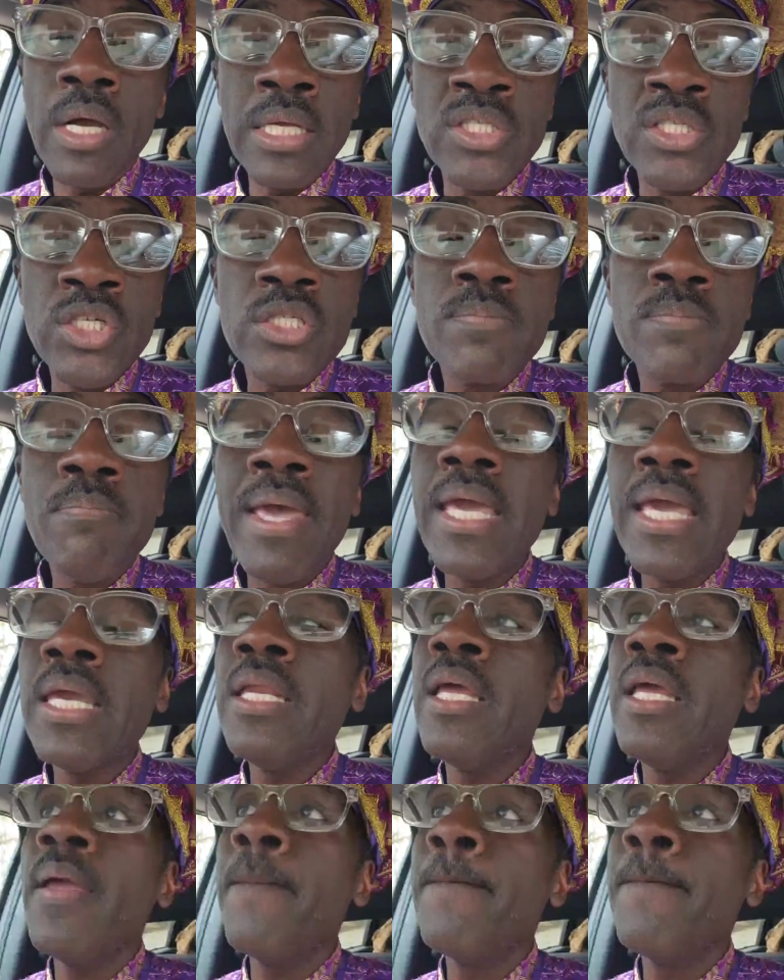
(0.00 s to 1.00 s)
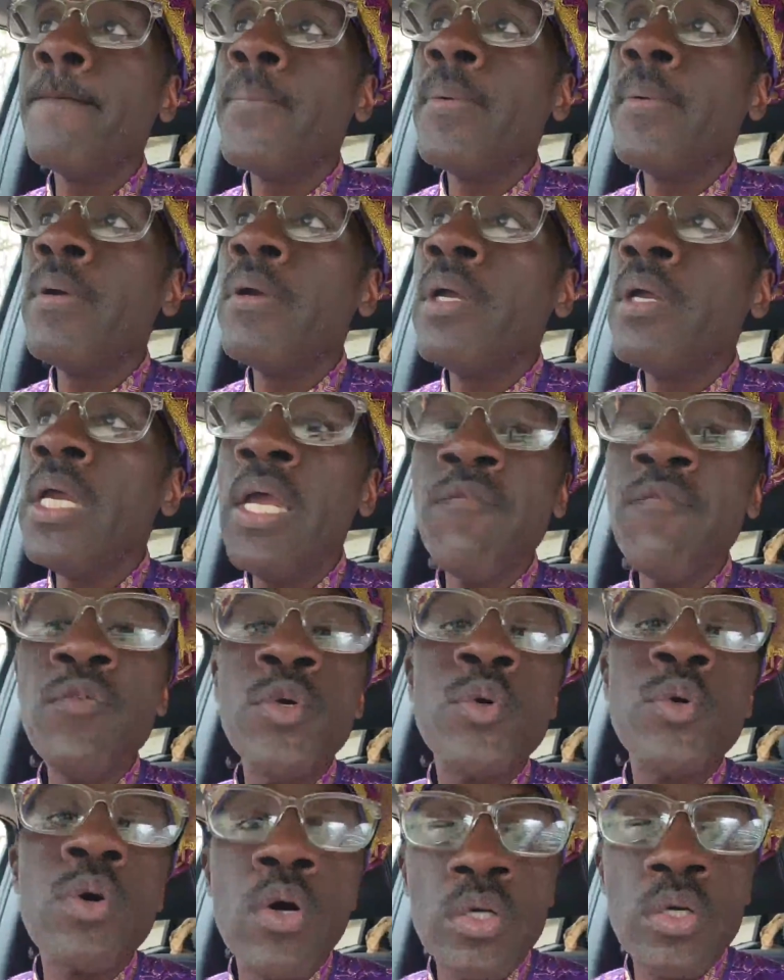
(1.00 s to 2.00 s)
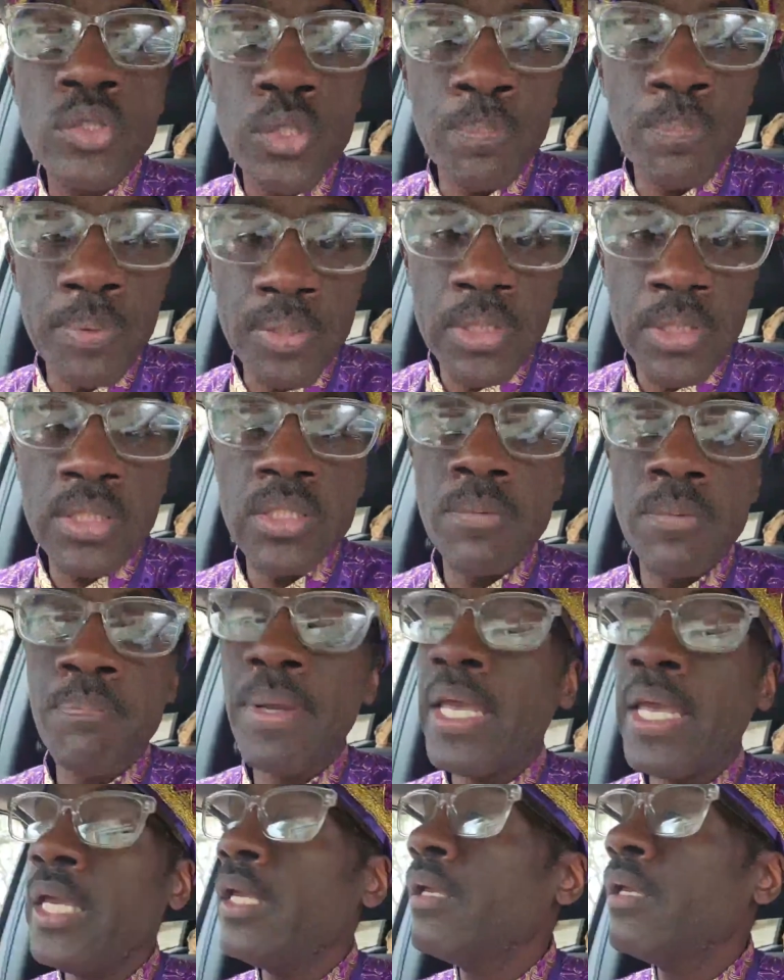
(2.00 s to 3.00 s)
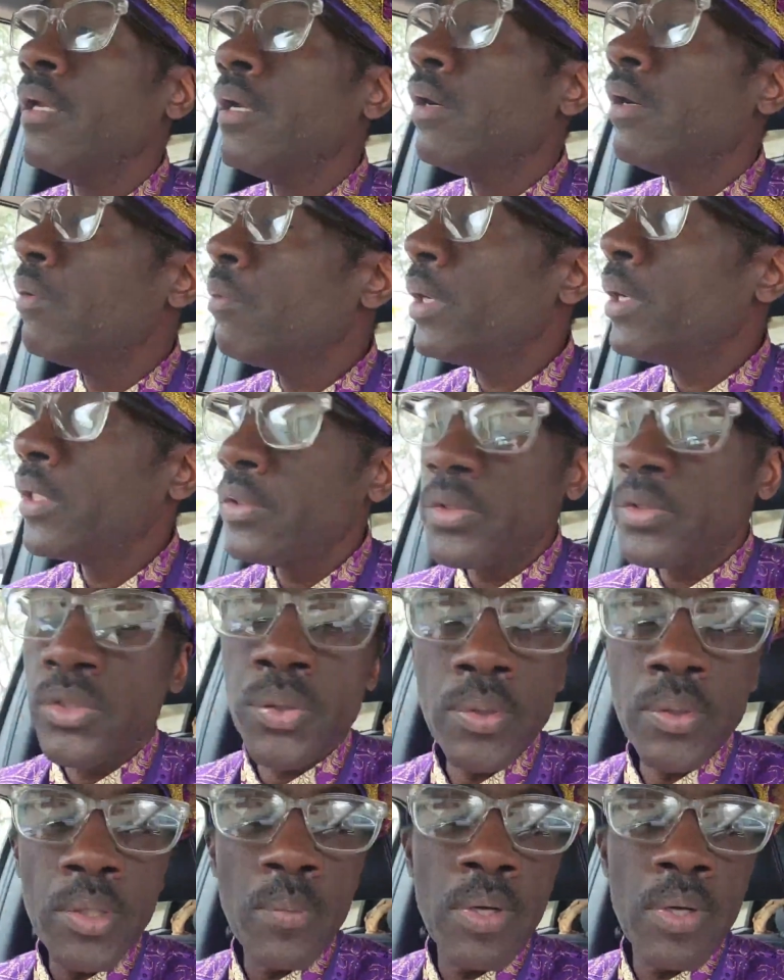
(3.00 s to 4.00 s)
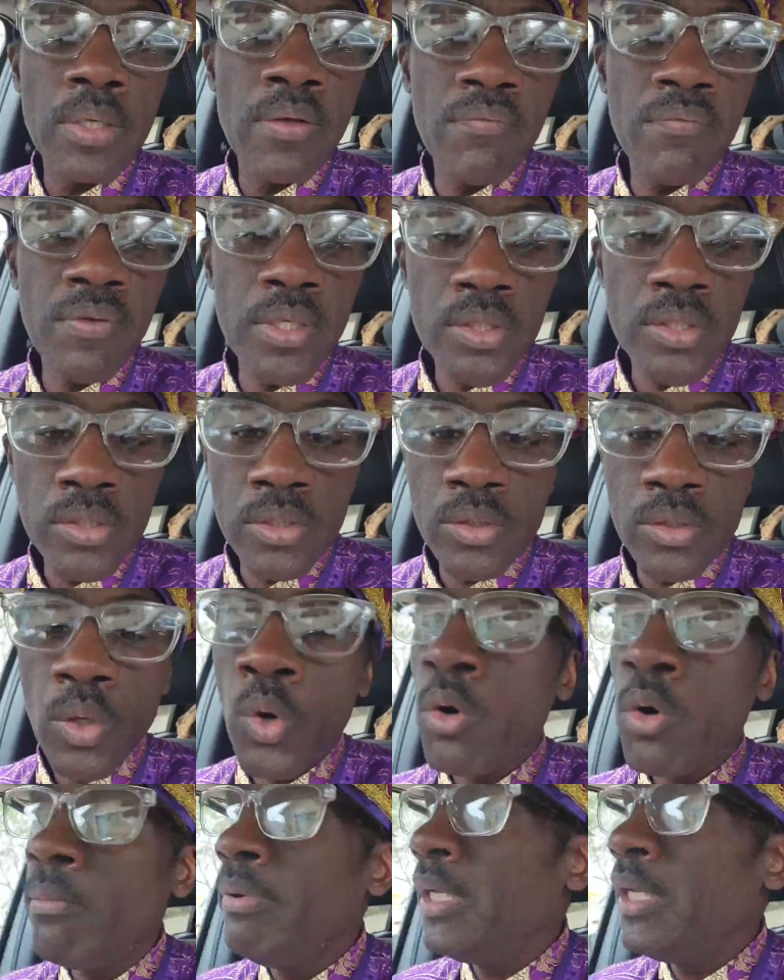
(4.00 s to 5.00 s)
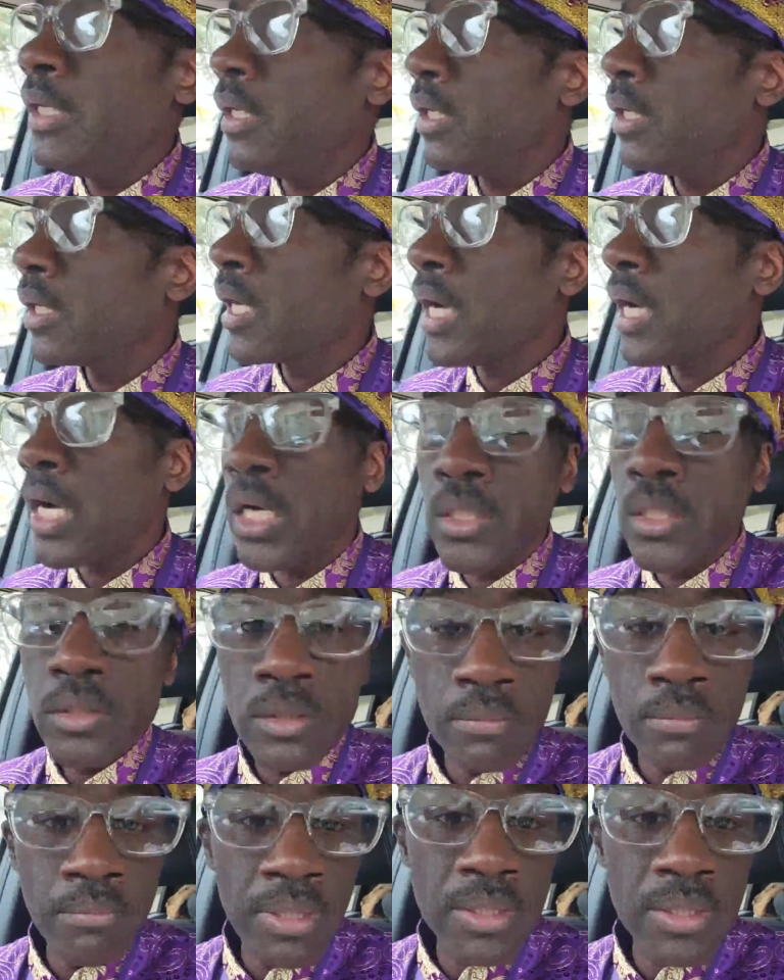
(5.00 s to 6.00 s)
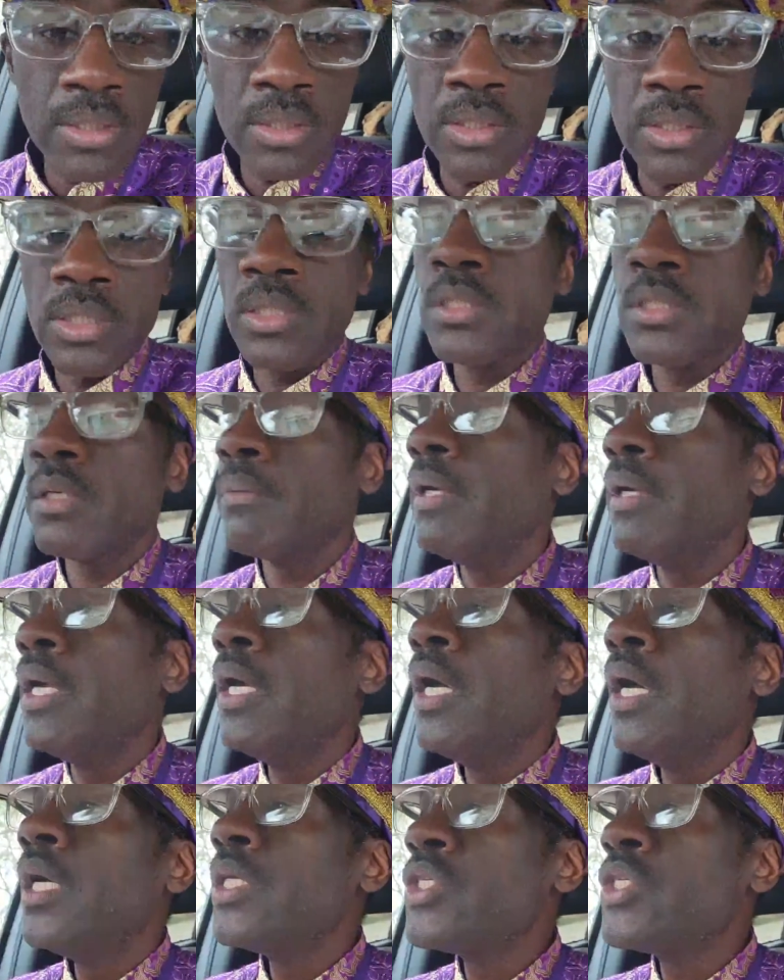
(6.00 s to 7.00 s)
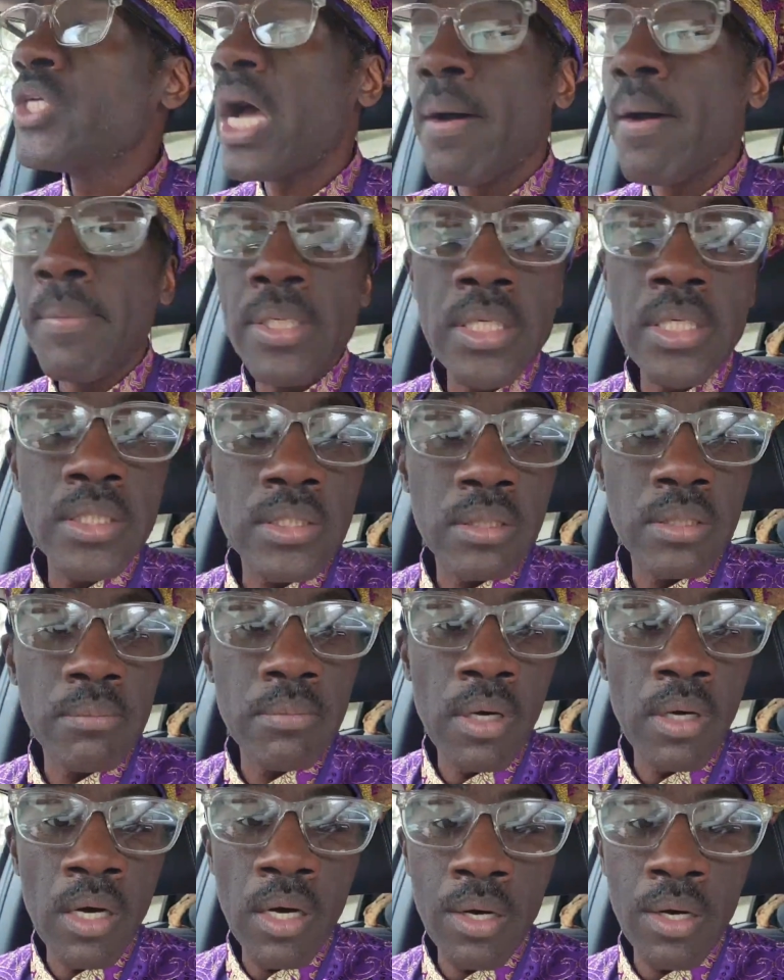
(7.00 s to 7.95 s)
Just making it, if you're going to participate, whether it's 21 divisions, Obeah, Conjure, mysticism, shamanism,